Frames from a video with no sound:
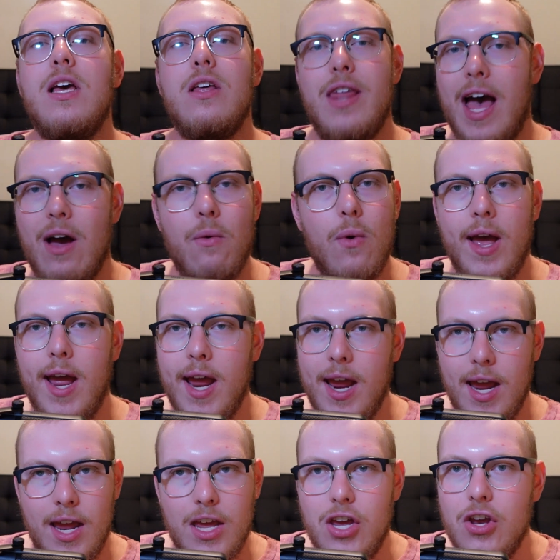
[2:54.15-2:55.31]
That way,
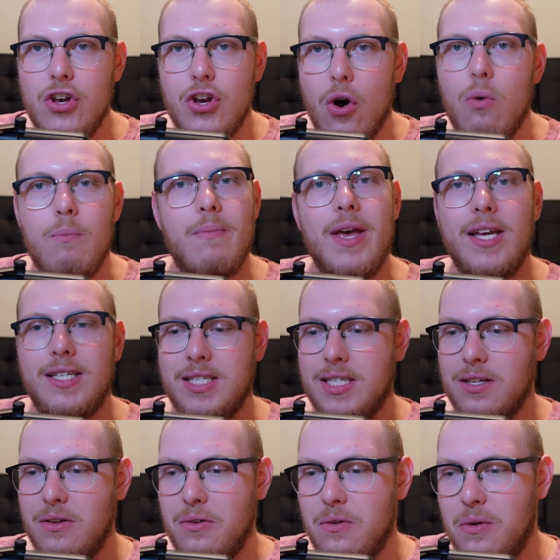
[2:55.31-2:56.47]
you don't
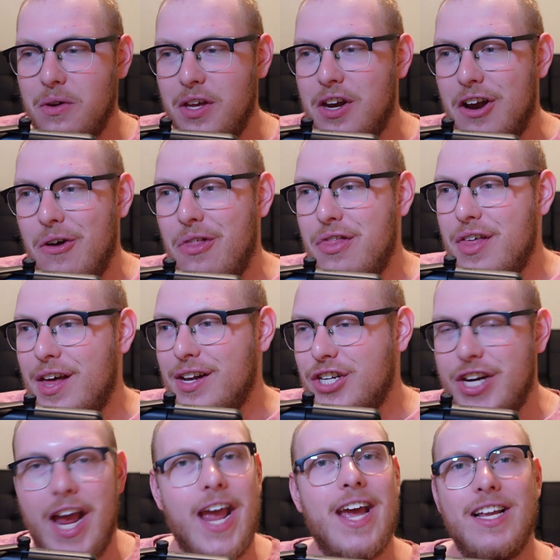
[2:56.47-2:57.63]
miss you know the
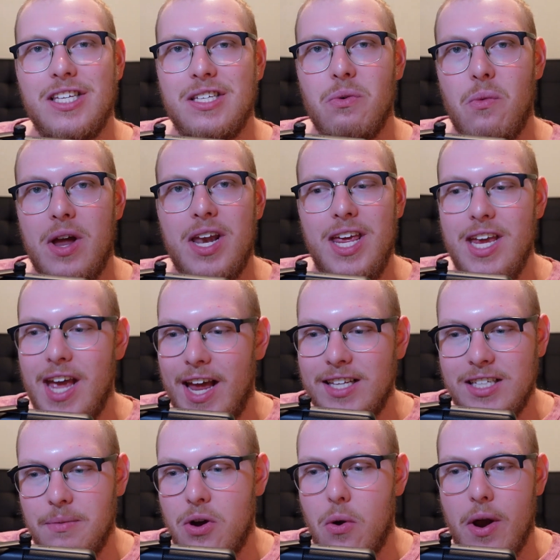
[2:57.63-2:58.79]
chance when he ends
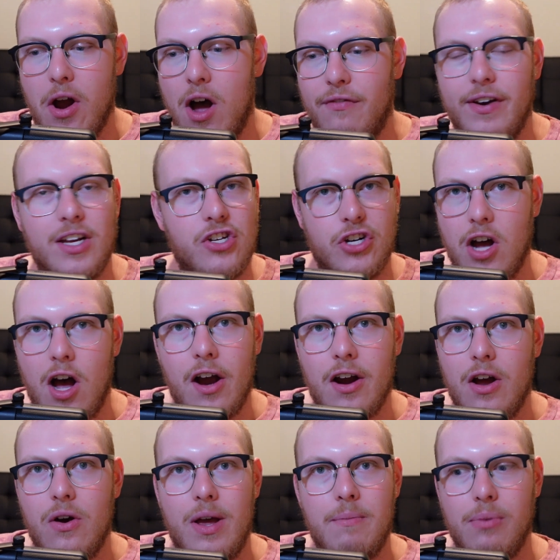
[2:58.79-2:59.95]
up going off against
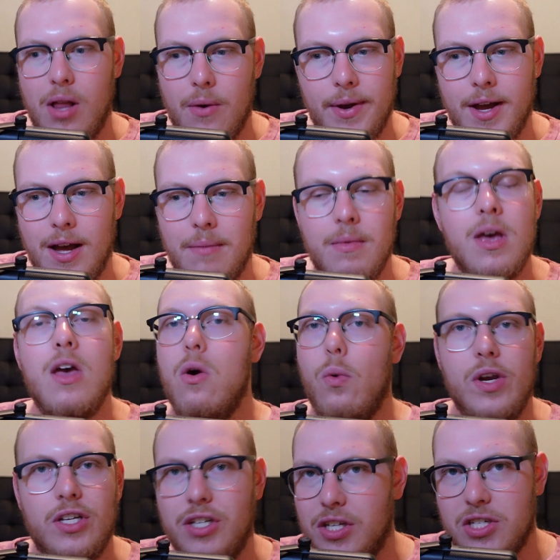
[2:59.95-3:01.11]
Chicago and blowing up.
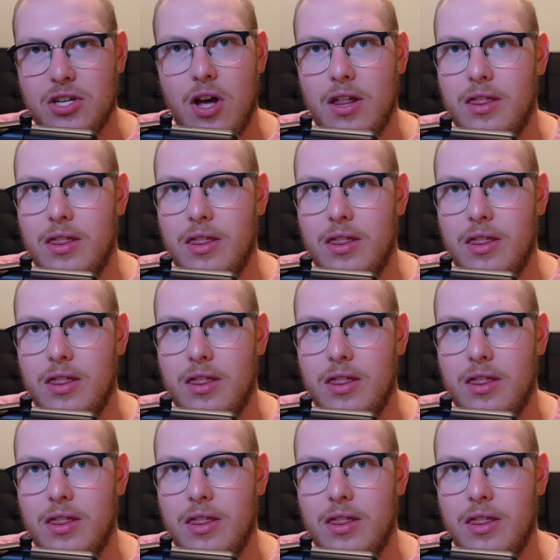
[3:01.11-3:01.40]
We just saw